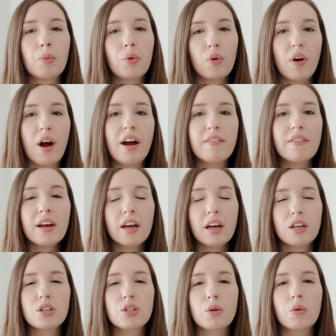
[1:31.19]

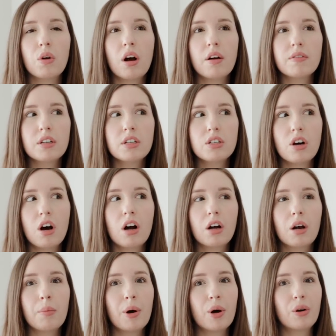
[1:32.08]
private and don't often
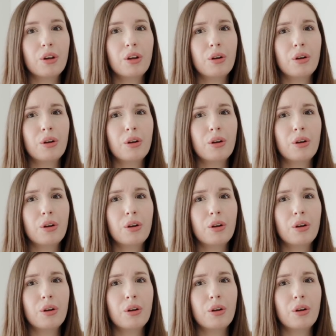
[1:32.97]
talk about,